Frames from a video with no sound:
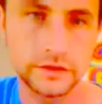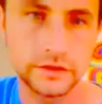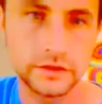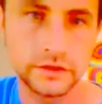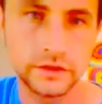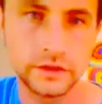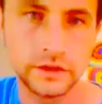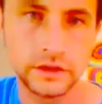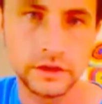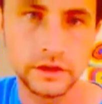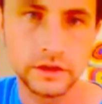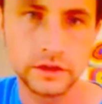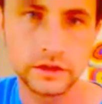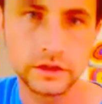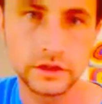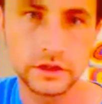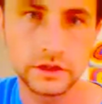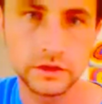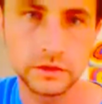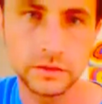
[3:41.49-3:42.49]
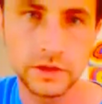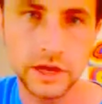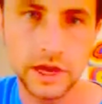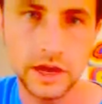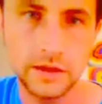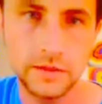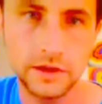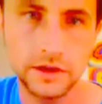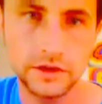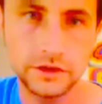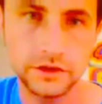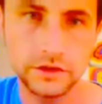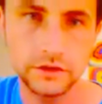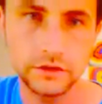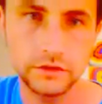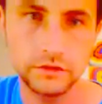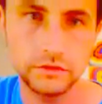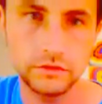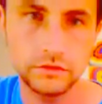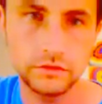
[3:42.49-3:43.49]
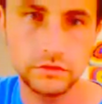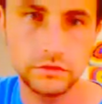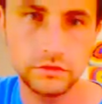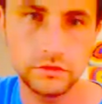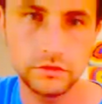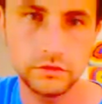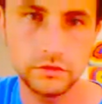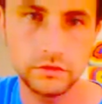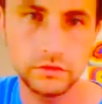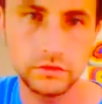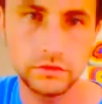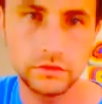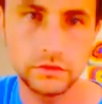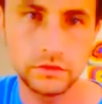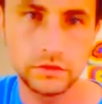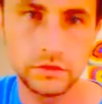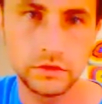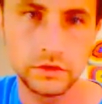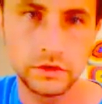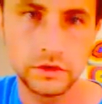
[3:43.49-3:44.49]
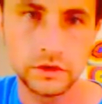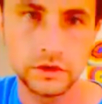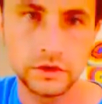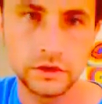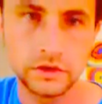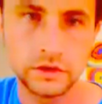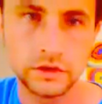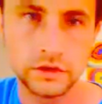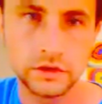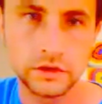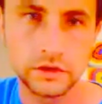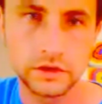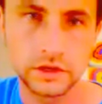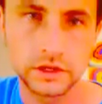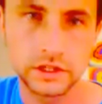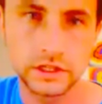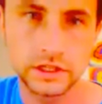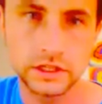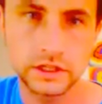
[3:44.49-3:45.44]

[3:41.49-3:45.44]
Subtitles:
So this would be A major. Because